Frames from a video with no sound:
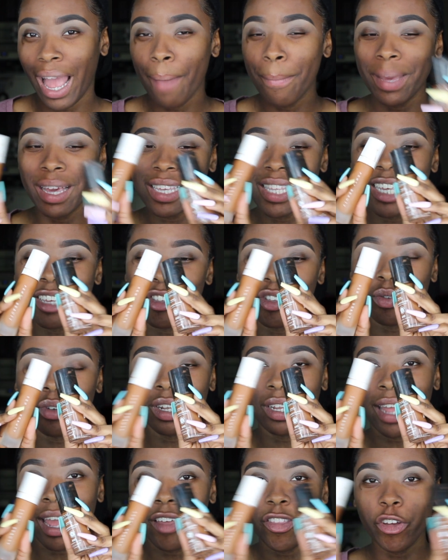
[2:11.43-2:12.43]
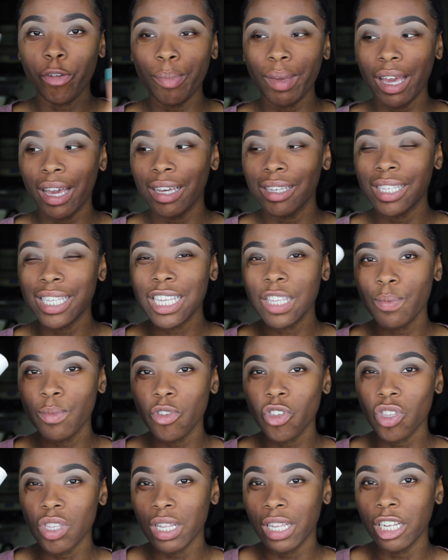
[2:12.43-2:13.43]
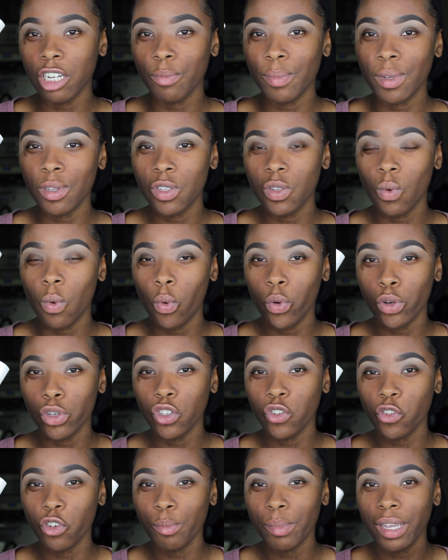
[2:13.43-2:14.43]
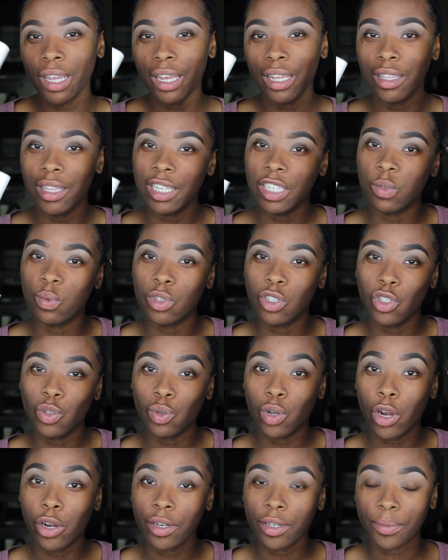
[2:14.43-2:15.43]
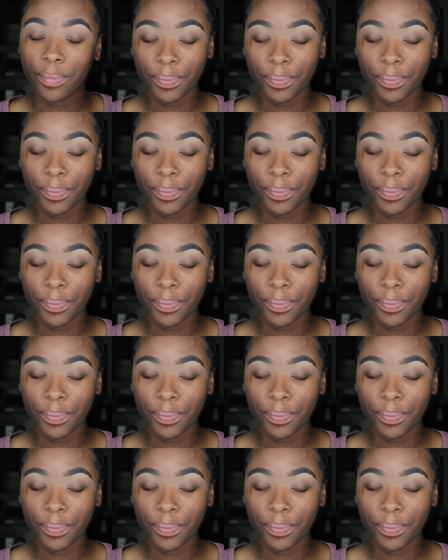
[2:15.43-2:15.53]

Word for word: I mix these two together because this one's just a little bit too orange for me and this one's too dark.